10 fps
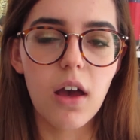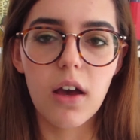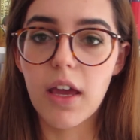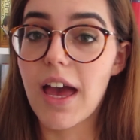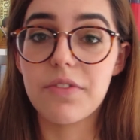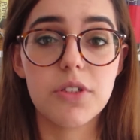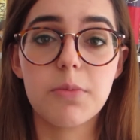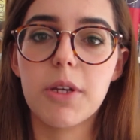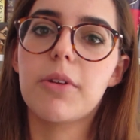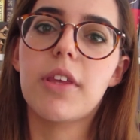I have to
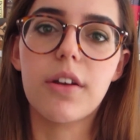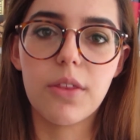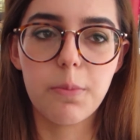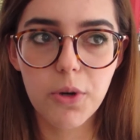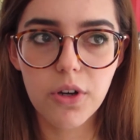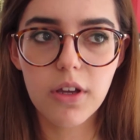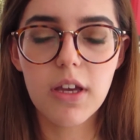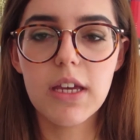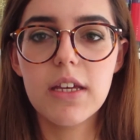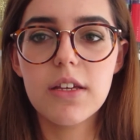speak about the end of the book,
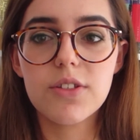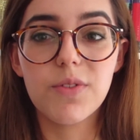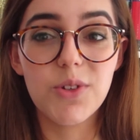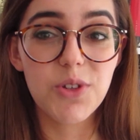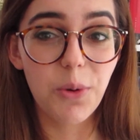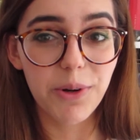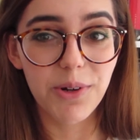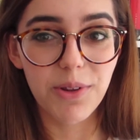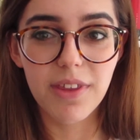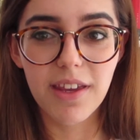so if you don't want
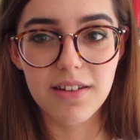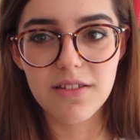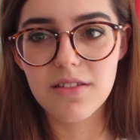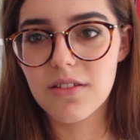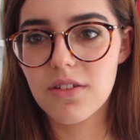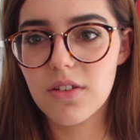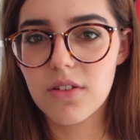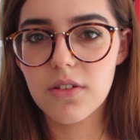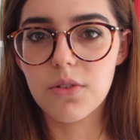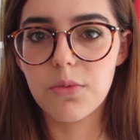to know the end,
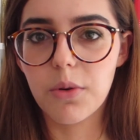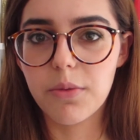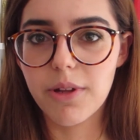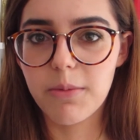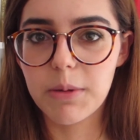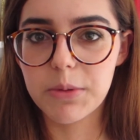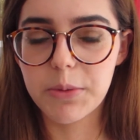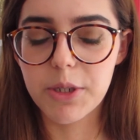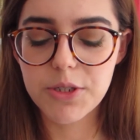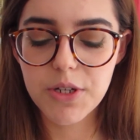you won't really be able to
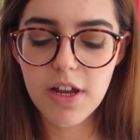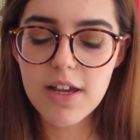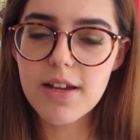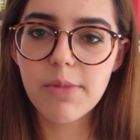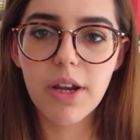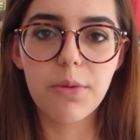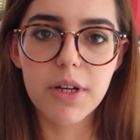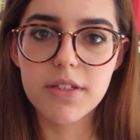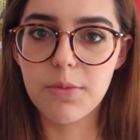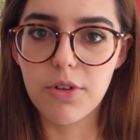watch. But
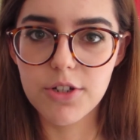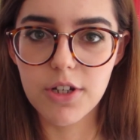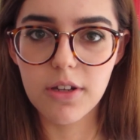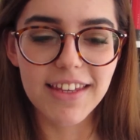otherwise, keep watching.